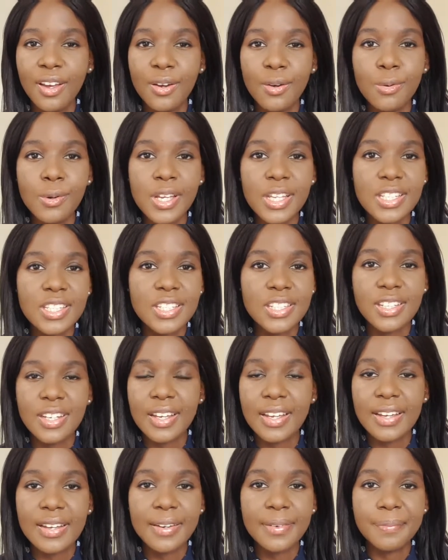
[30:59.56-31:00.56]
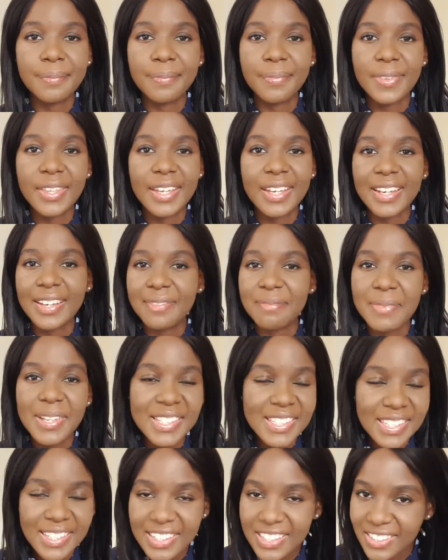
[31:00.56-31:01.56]
which um,
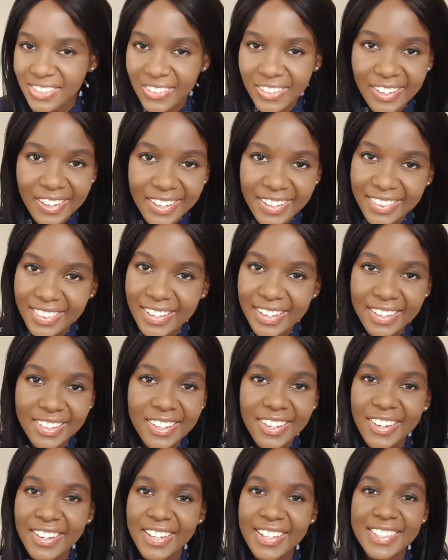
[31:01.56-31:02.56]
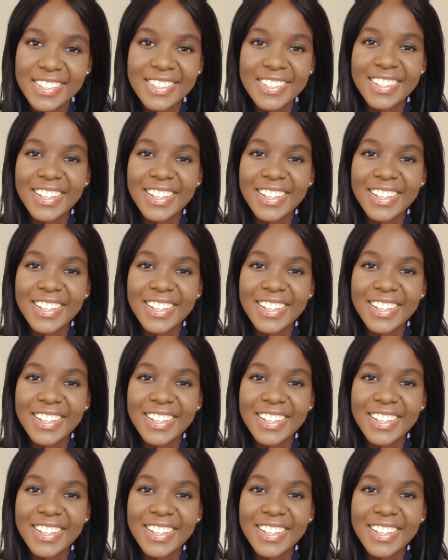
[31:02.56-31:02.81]
medicine is not like that, guys.